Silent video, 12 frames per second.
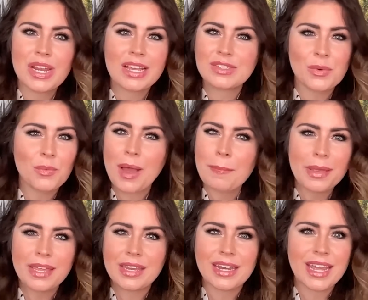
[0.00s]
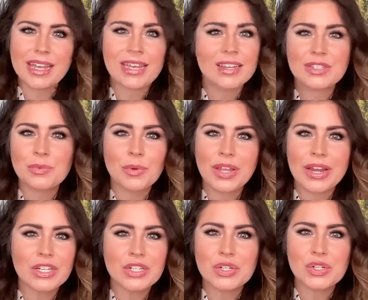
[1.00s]
as a weapon in his
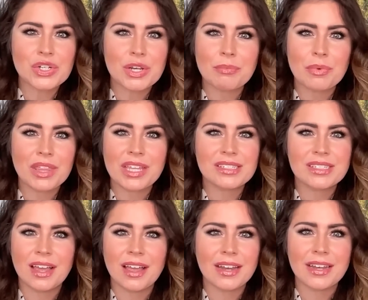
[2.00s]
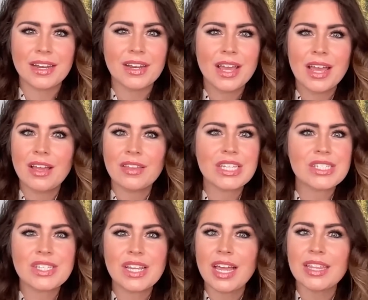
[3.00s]
relationship with his son, and the
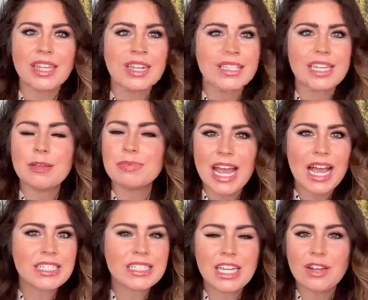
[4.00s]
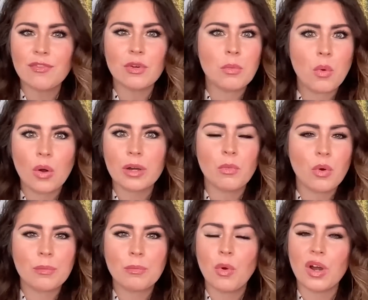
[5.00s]
son that keeps asking for more and
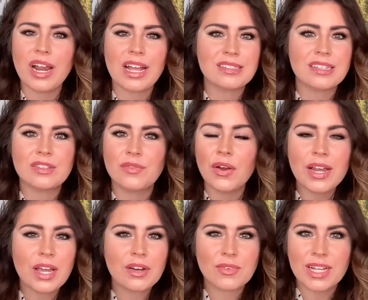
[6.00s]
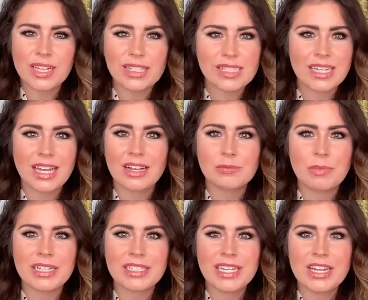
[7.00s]
more and more and has these very unrealistic
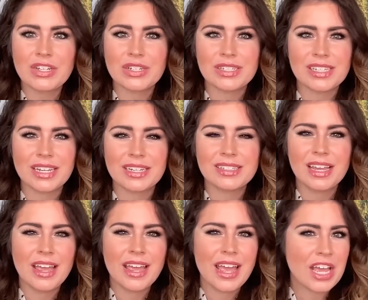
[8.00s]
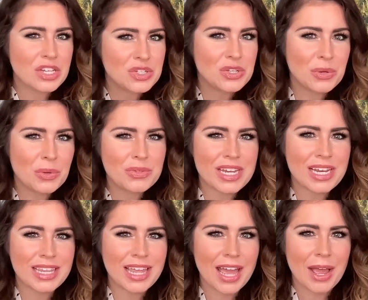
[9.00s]
expectations and is
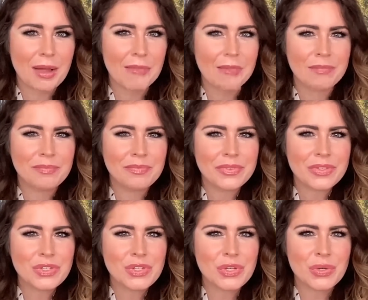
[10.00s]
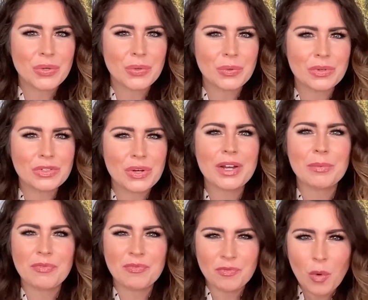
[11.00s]
using them to try
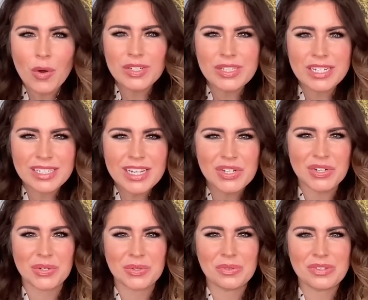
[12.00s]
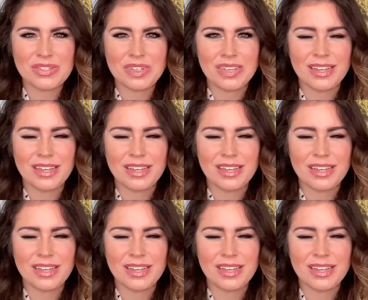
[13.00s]
to force his issues?